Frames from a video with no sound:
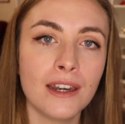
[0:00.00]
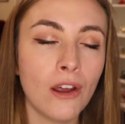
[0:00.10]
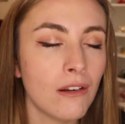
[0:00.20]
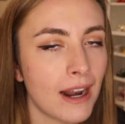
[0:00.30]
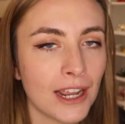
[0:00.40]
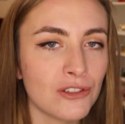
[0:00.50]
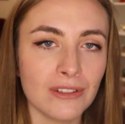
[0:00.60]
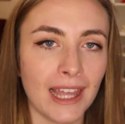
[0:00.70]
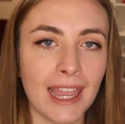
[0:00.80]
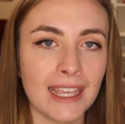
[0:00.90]
not
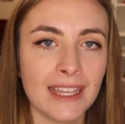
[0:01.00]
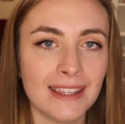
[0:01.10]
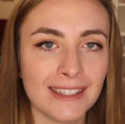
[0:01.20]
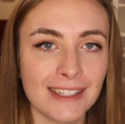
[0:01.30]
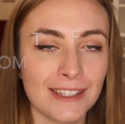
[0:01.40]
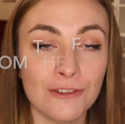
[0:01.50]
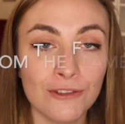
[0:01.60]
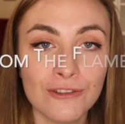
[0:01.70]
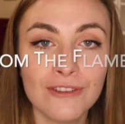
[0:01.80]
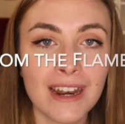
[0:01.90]
naturally, this is an
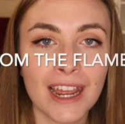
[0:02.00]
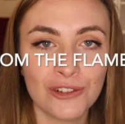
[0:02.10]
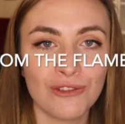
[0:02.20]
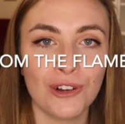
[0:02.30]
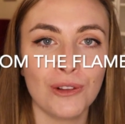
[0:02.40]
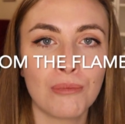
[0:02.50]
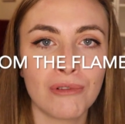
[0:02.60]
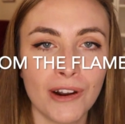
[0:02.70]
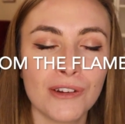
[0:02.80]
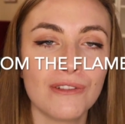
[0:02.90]
unnatural
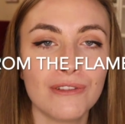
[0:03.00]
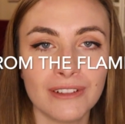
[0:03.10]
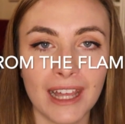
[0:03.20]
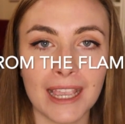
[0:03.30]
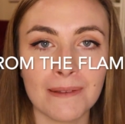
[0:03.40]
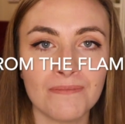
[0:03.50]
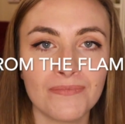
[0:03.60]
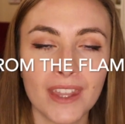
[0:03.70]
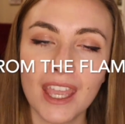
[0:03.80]
prodigal flame,